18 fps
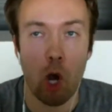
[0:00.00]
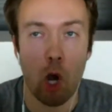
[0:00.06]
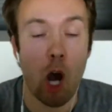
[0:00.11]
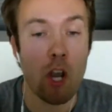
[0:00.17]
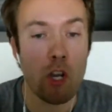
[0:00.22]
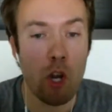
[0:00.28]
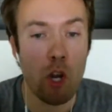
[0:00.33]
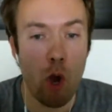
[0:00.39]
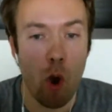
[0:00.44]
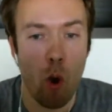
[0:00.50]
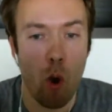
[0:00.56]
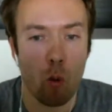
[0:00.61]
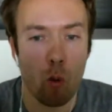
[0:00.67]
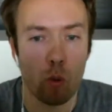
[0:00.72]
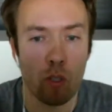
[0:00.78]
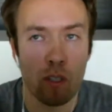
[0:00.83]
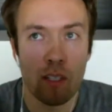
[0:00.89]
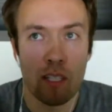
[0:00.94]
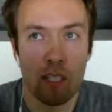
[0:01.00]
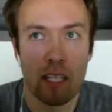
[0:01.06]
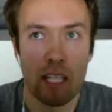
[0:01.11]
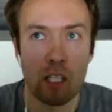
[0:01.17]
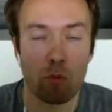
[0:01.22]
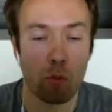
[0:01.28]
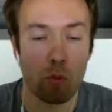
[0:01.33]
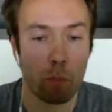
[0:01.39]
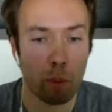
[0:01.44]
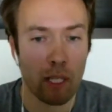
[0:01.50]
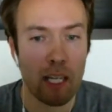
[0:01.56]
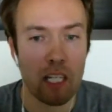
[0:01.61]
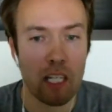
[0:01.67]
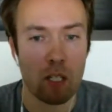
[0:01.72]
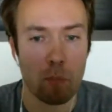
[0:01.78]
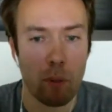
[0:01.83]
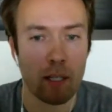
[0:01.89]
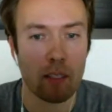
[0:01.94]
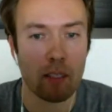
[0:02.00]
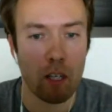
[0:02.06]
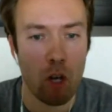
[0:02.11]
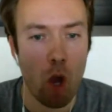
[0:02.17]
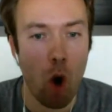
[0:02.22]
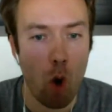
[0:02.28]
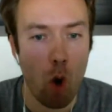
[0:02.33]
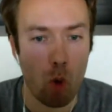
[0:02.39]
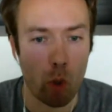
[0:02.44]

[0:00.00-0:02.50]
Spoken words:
unknown is replaced by the known.